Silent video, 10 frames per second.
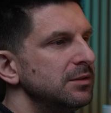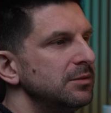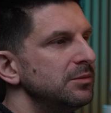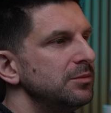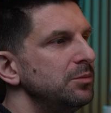
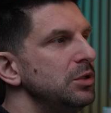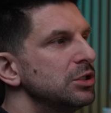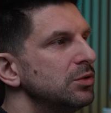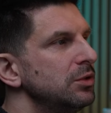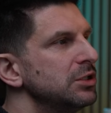Between the
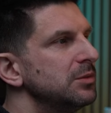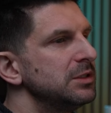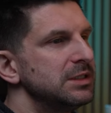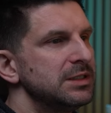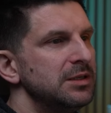points, these are
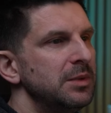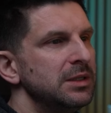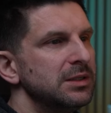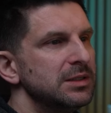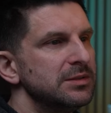called
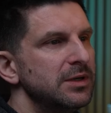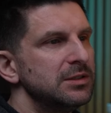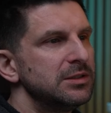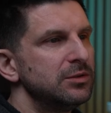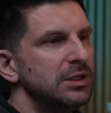segments.
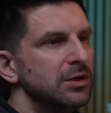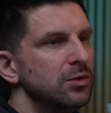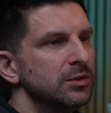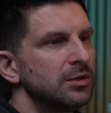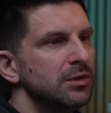There is a
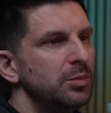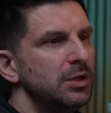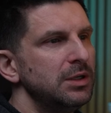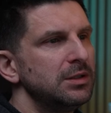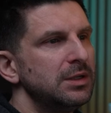control point
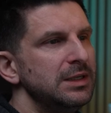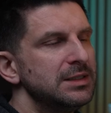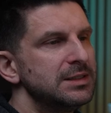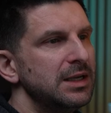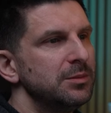and there is a
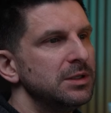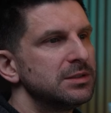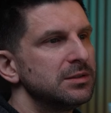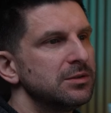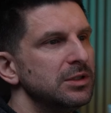segment.
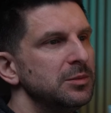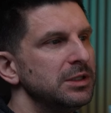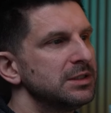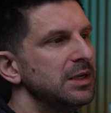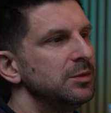When we
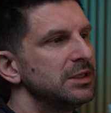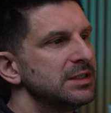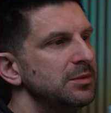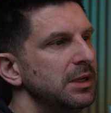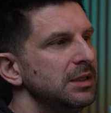click on the
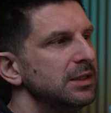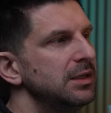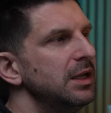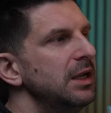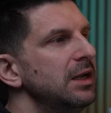segments,
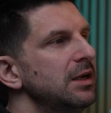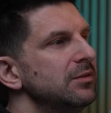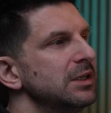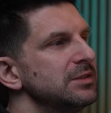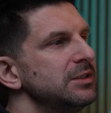what is
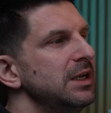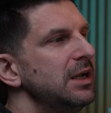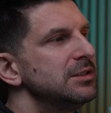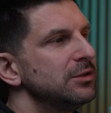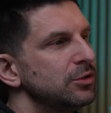
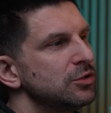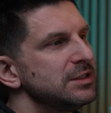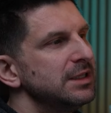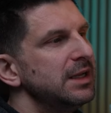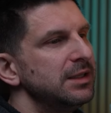highlighted is
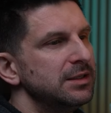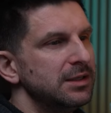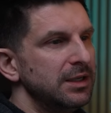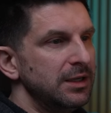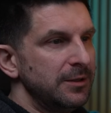green.
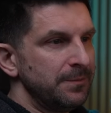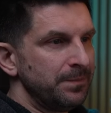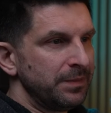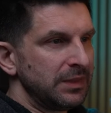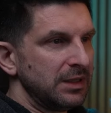
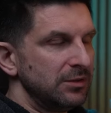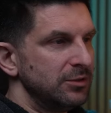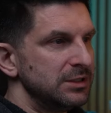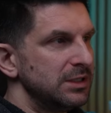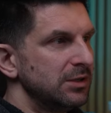
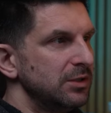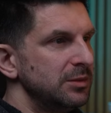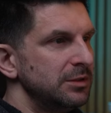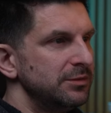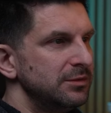And when we
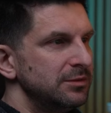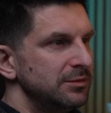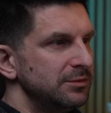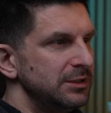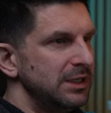select
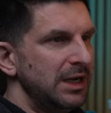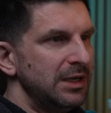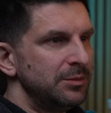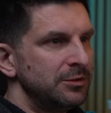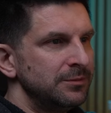
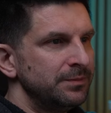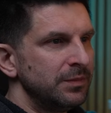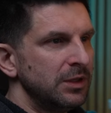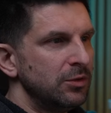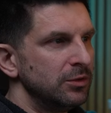
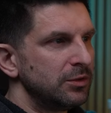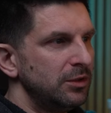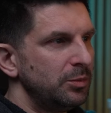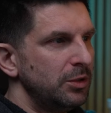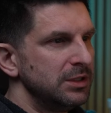control points,
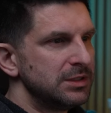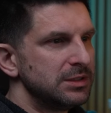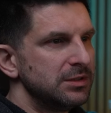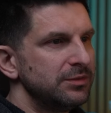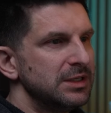
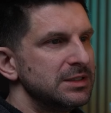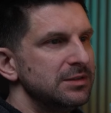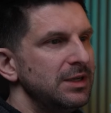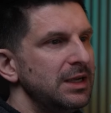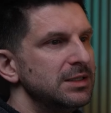we get the
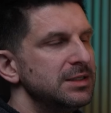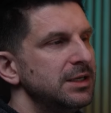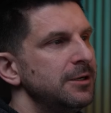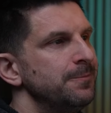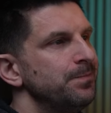
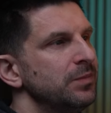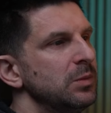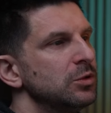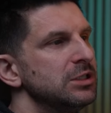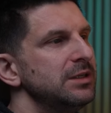ability
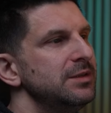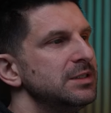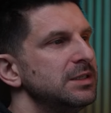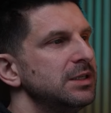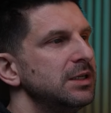to
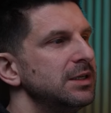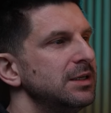edit